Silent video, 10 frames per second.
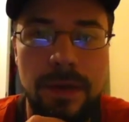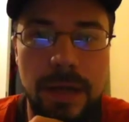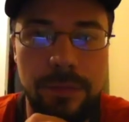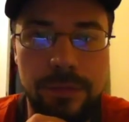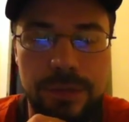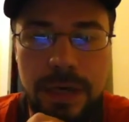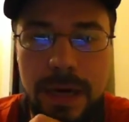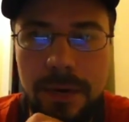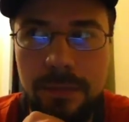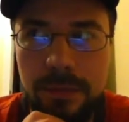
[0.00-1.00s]
And with
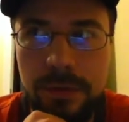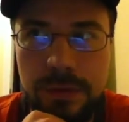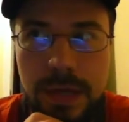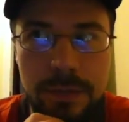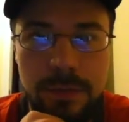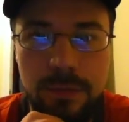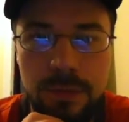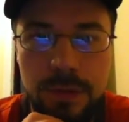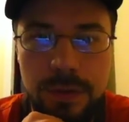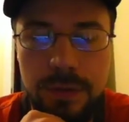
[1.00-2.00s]
time, it will
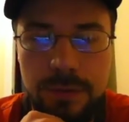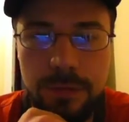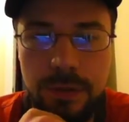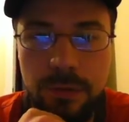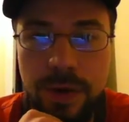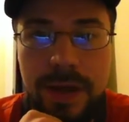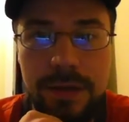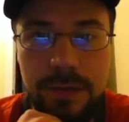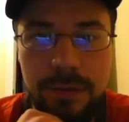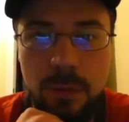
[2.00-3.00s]
be a
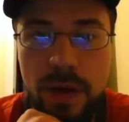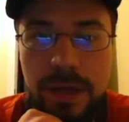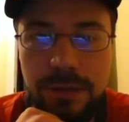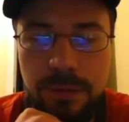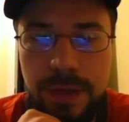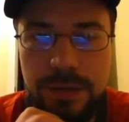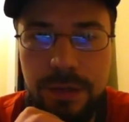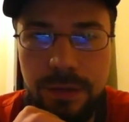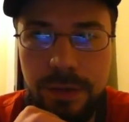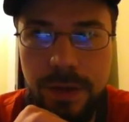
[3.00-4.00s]
great way to
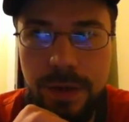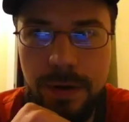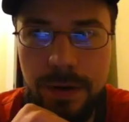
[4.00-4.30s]
basically,